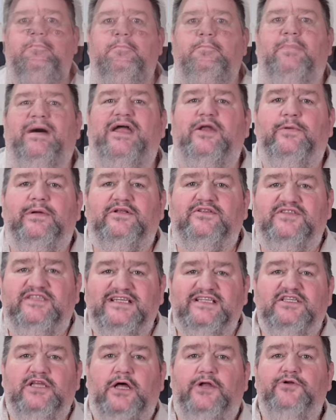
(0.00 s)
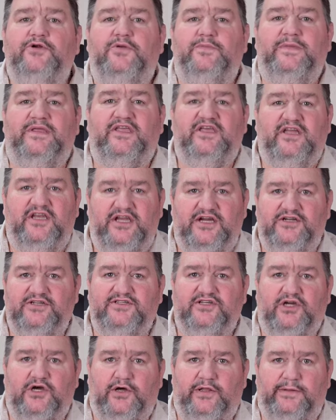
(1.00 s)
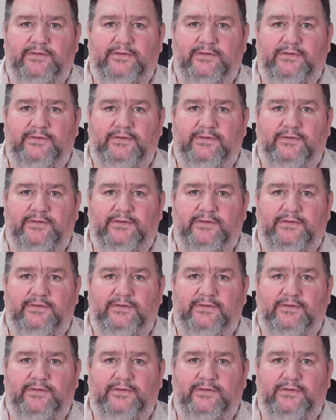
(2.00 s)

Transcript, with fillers: By around six hundred million years ago,